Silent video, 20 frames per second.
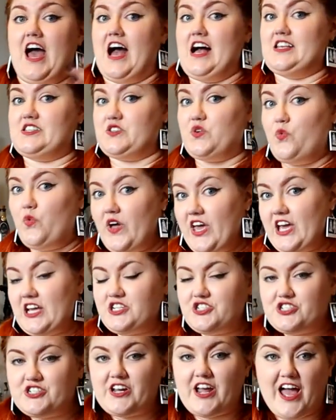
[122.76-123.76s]
as a
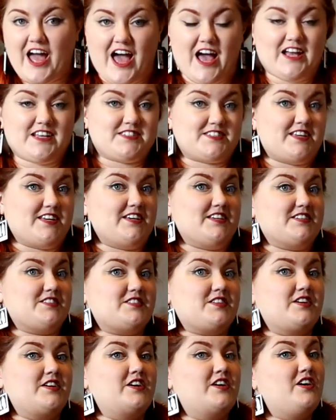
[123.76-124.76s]
witch, as
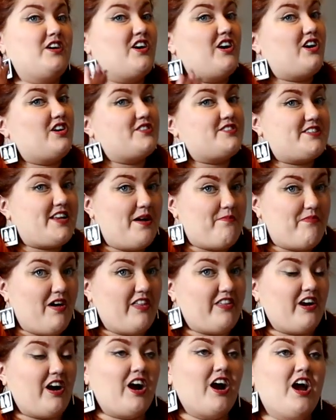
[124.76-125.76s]
is her
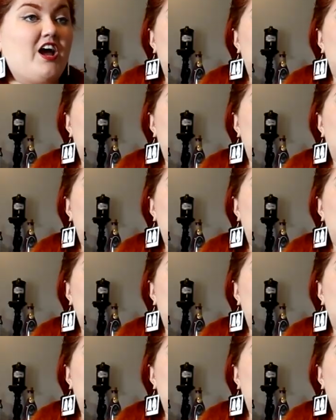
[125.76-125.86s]
stepmother.